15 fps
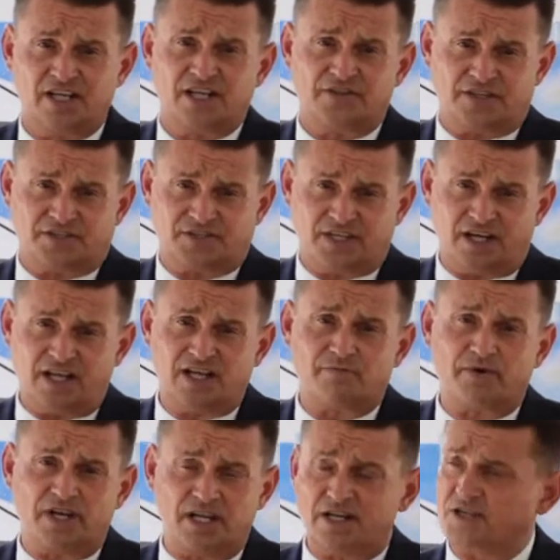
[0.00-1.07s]
The city
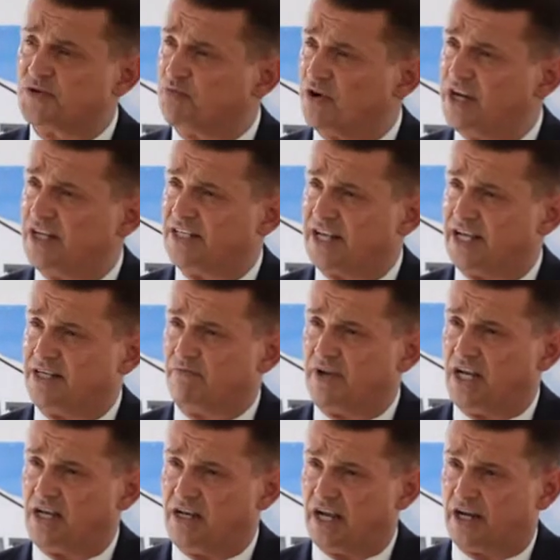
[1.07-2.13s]
of Bonita Springs had to
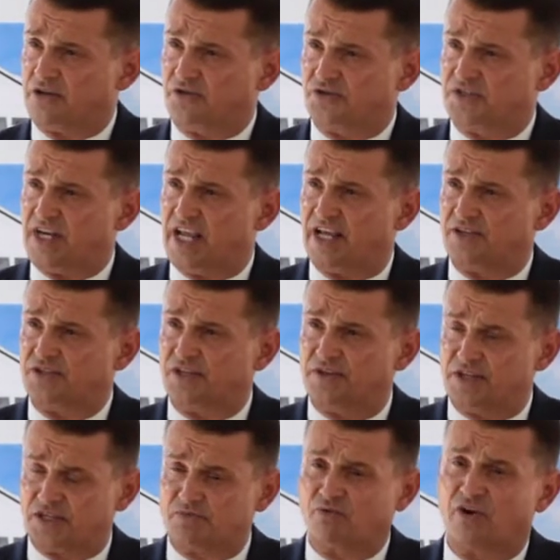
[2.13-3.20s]
make nickels dance on
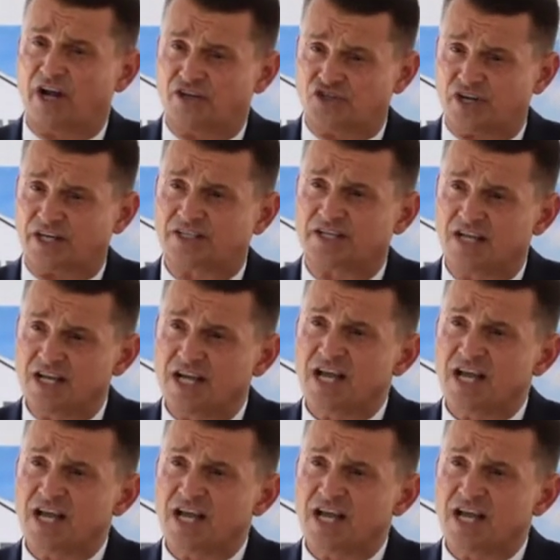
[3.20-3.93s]
this project.